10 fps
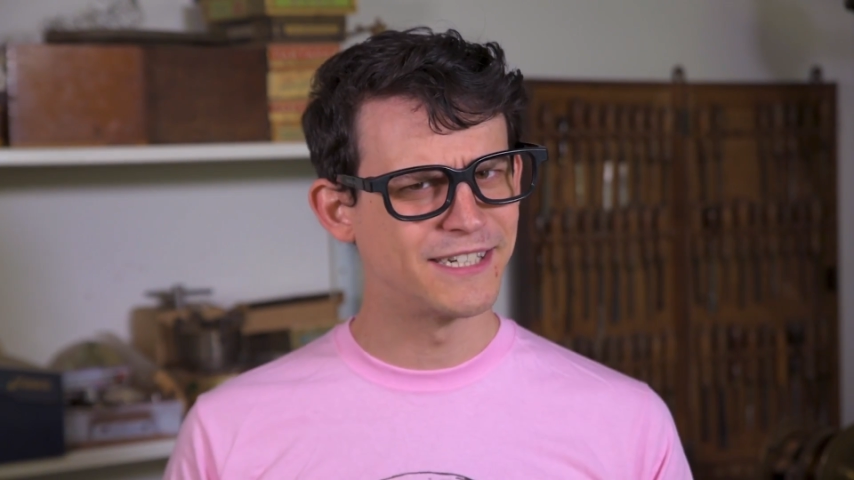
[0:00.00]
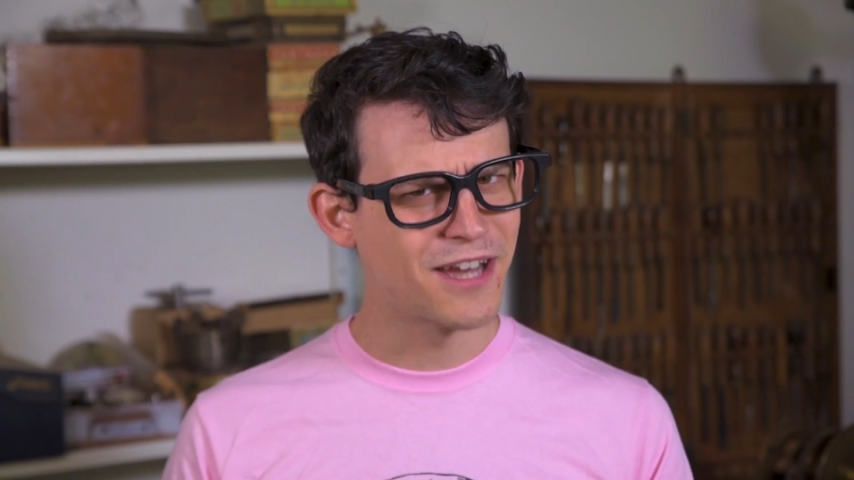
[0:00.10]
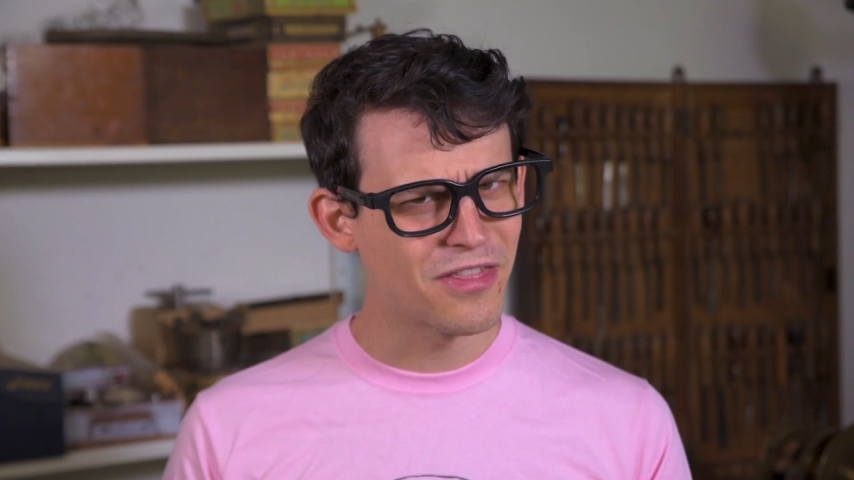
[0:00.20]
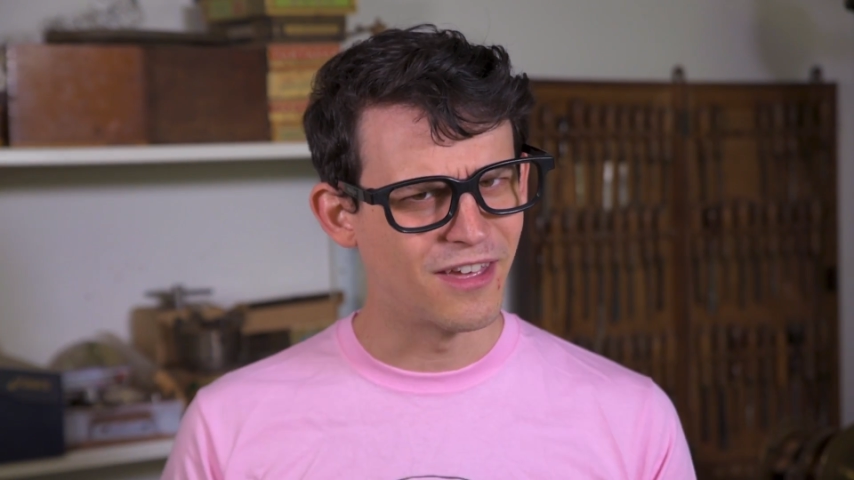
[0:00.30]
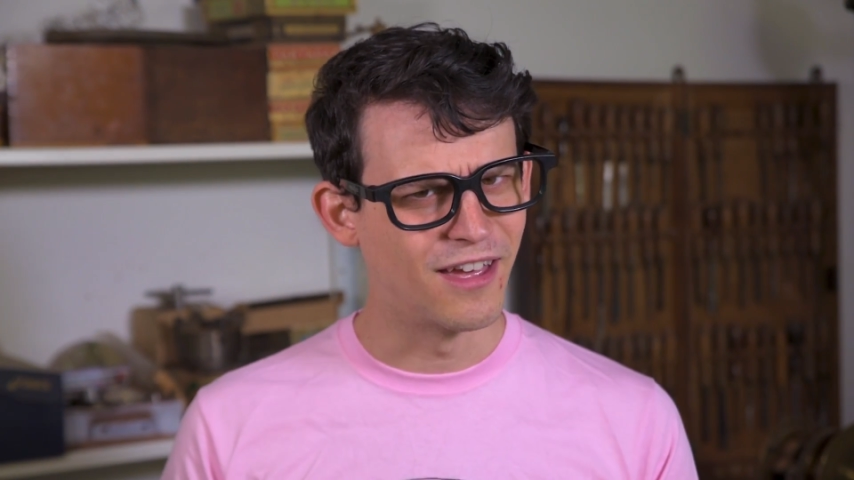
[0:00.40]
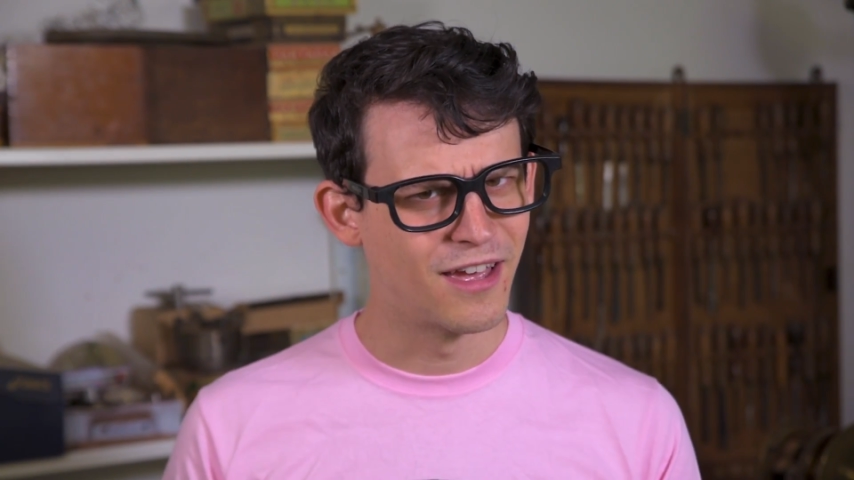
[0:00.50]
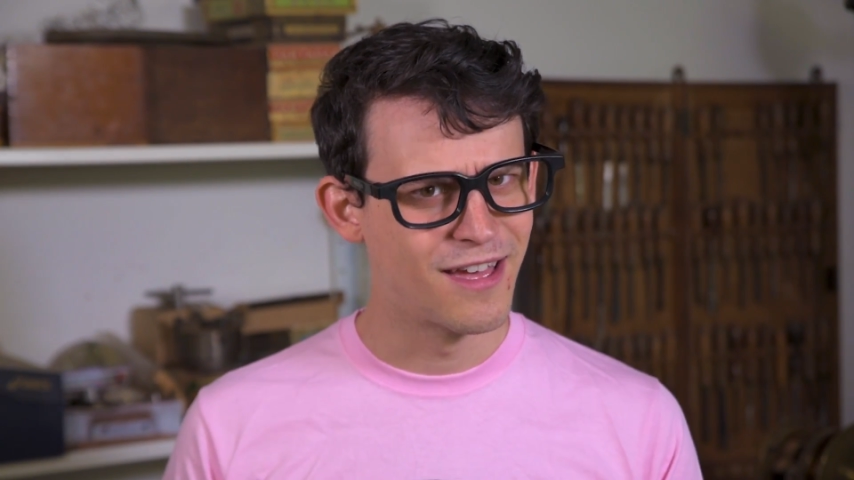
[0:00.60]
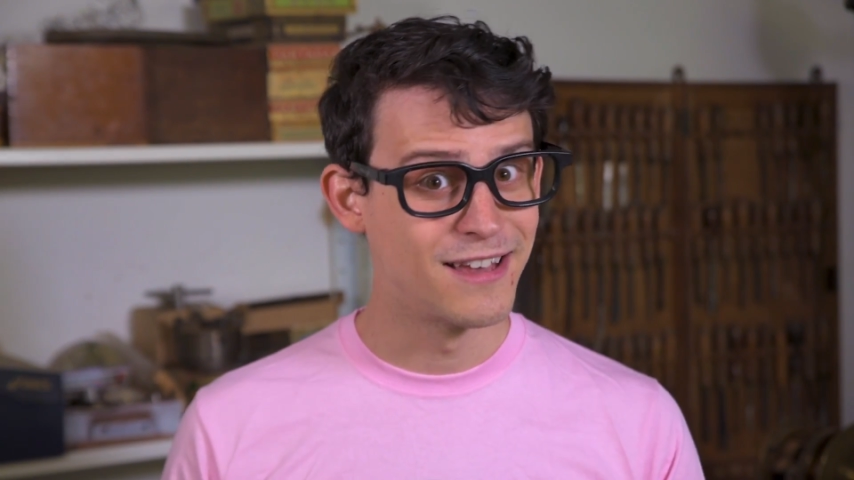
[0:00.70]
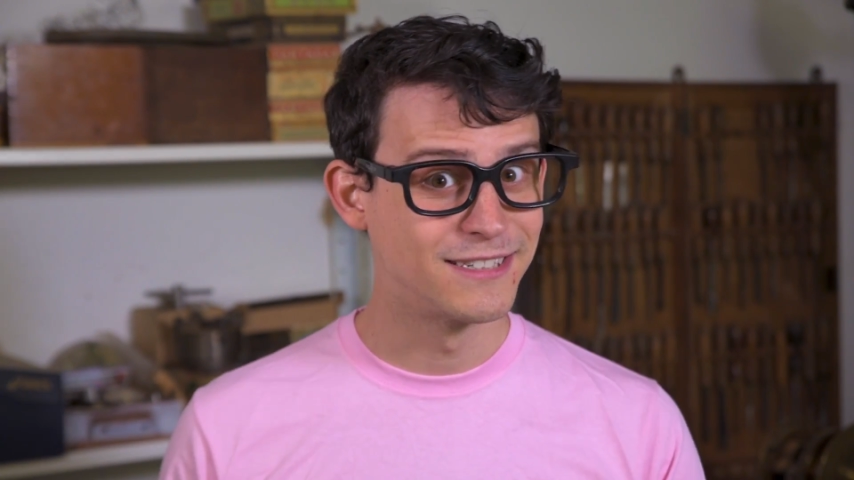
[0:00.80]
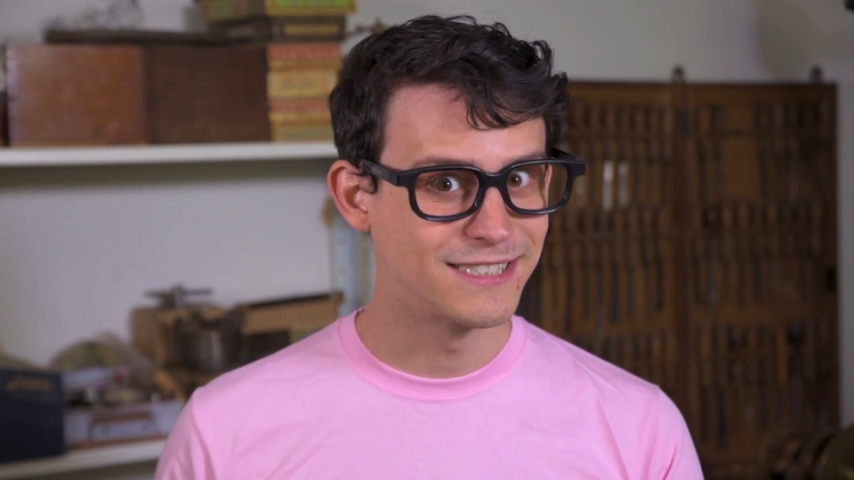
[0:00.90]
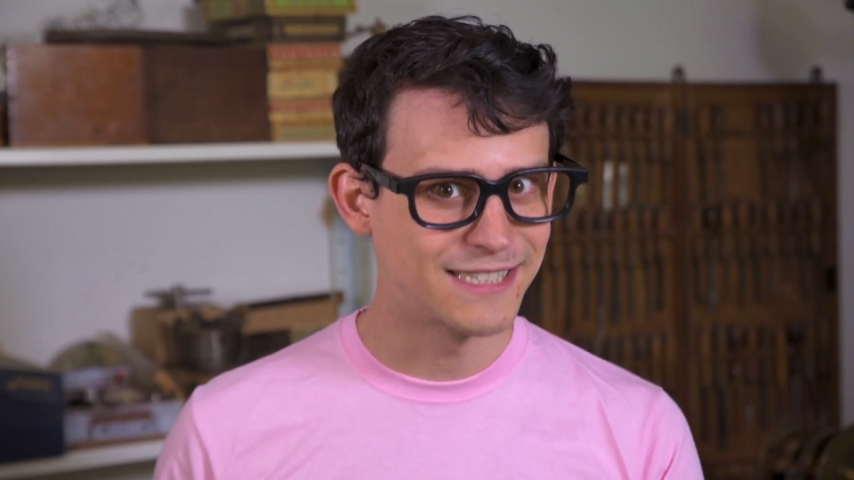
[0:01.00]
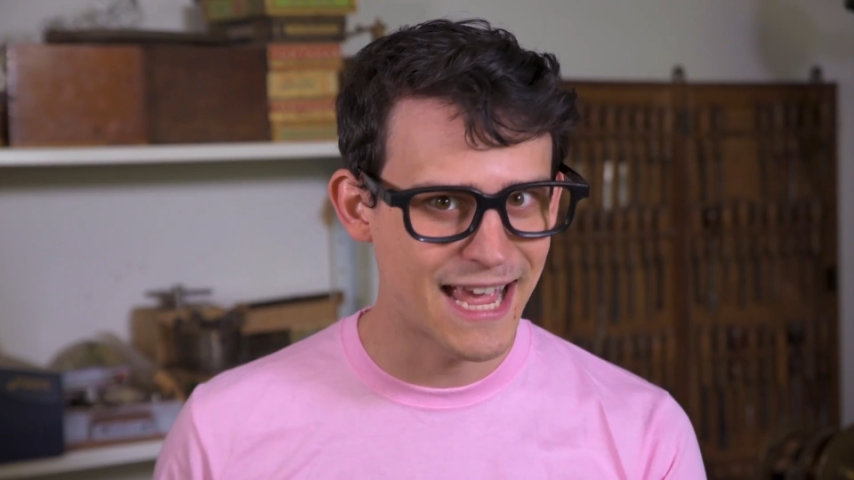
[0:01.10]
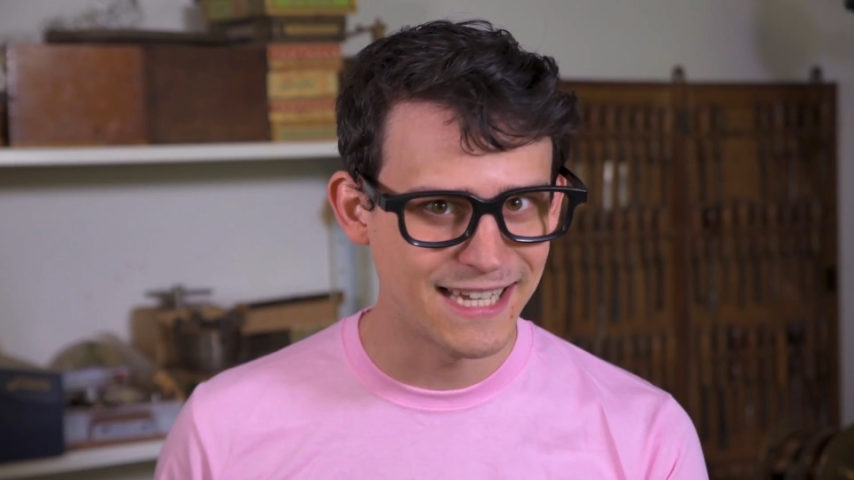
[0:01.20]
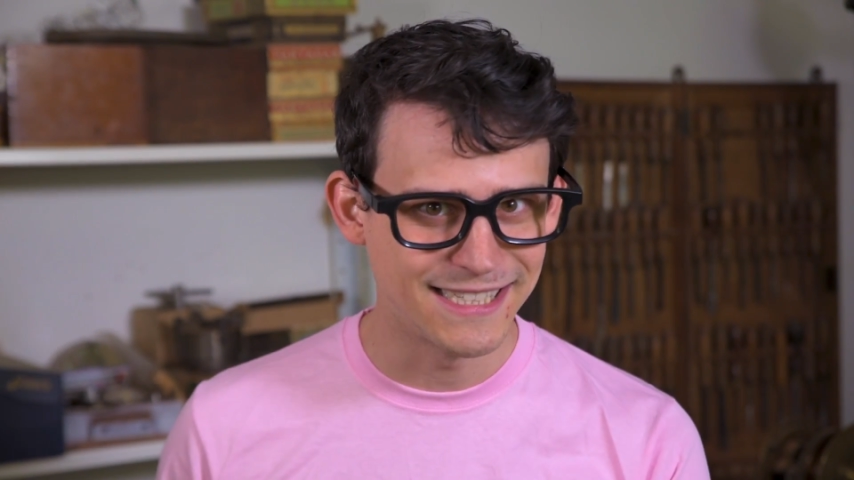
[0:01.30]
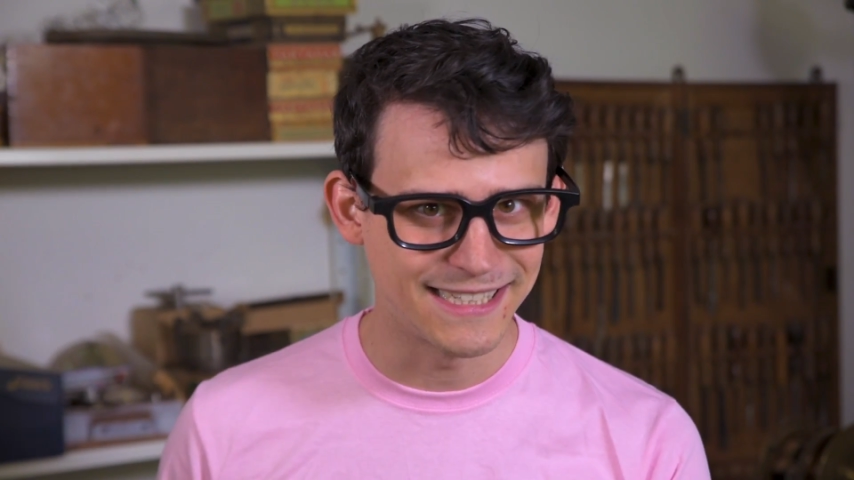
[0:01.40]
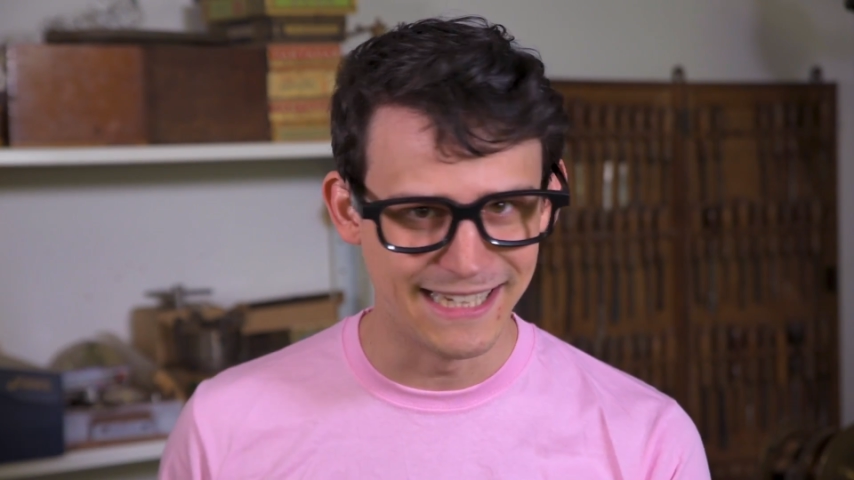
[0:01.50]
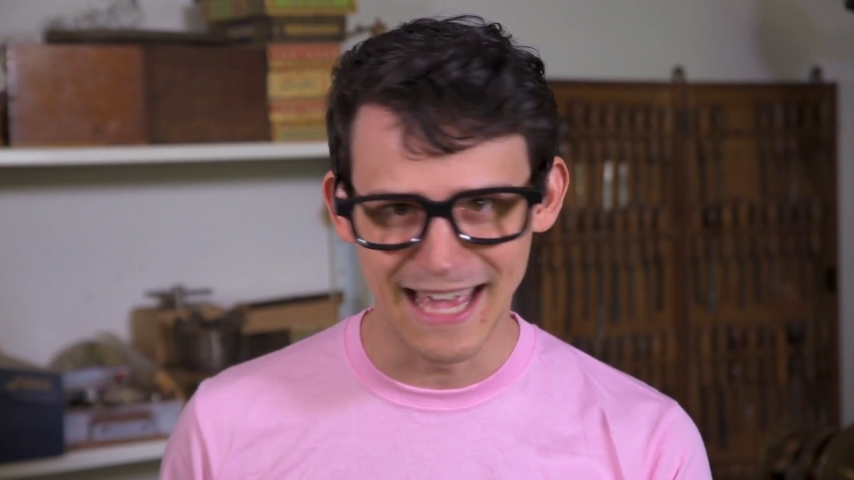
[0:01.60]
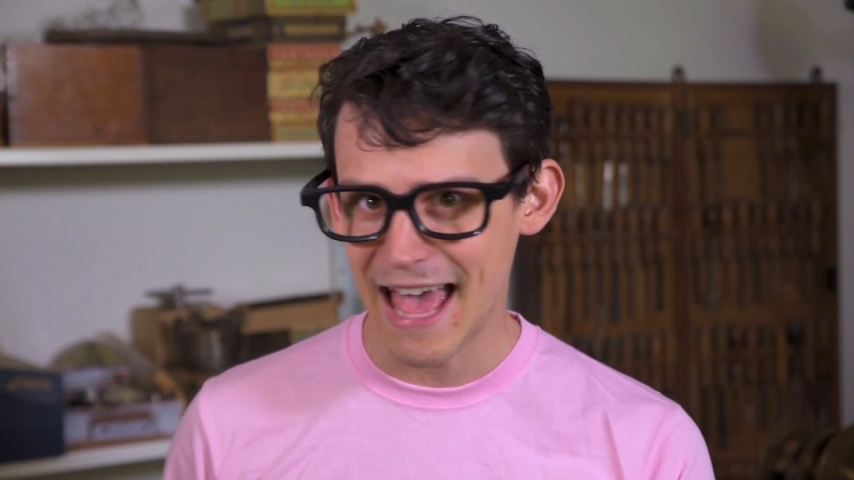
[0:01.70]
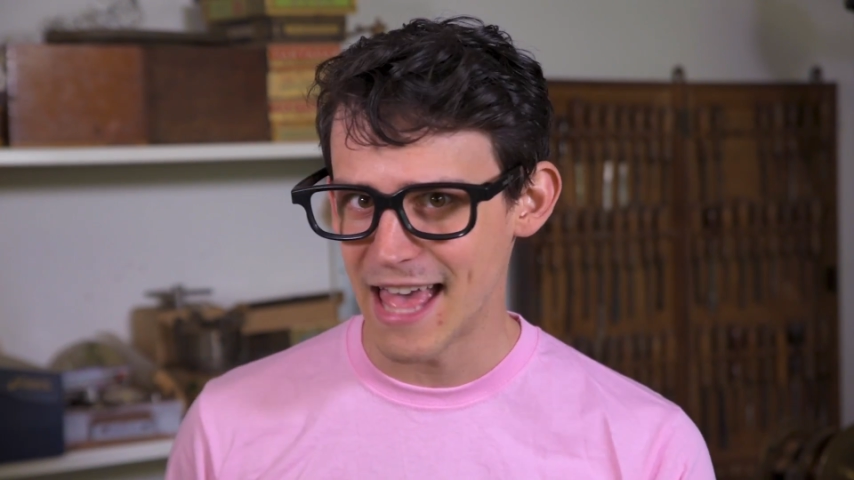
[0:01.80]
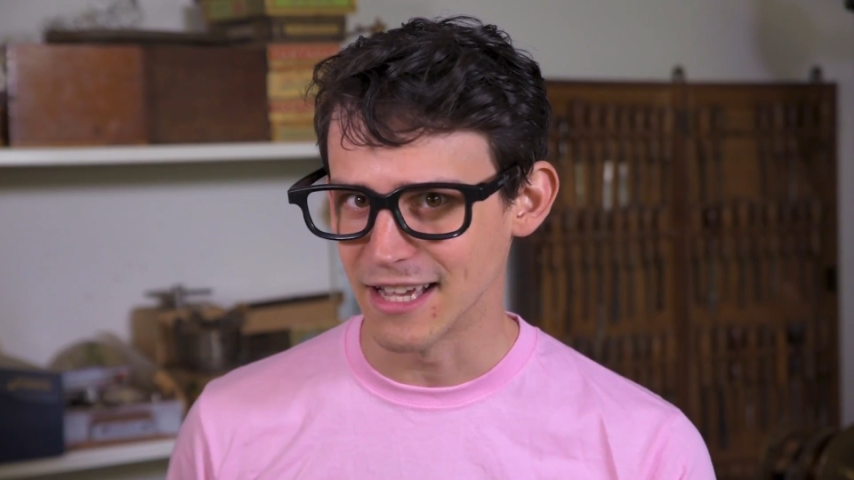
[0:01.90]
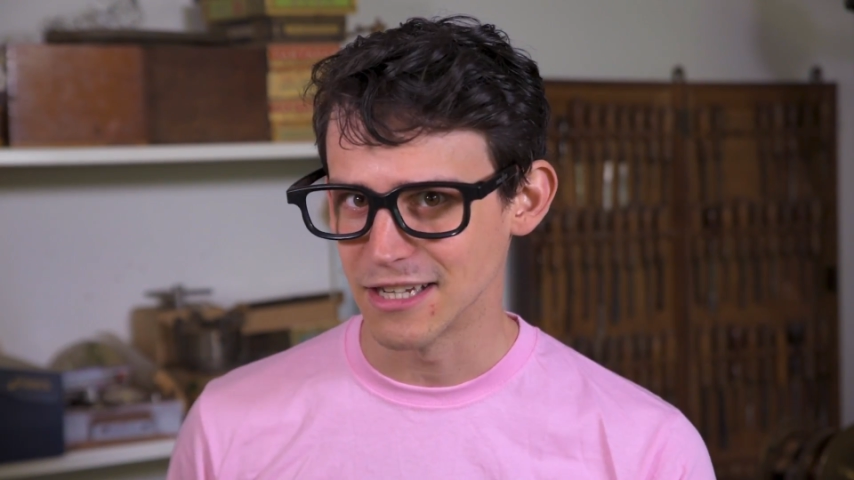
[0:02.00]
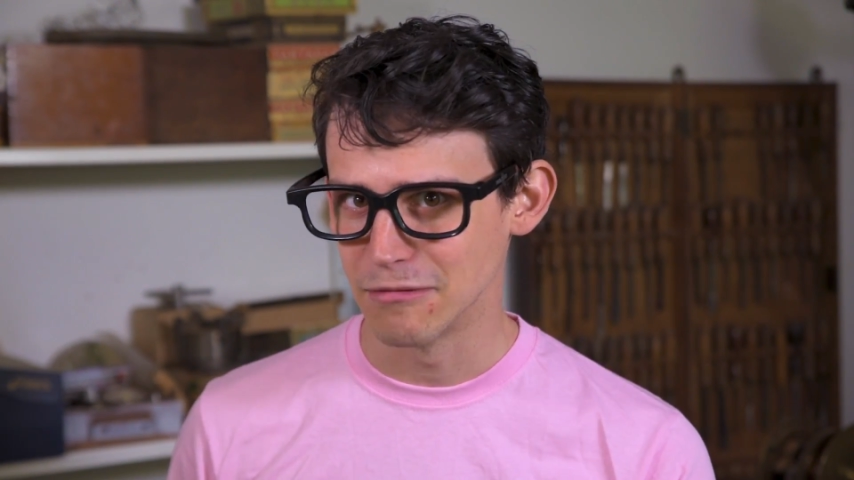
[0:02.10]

another tasty hack.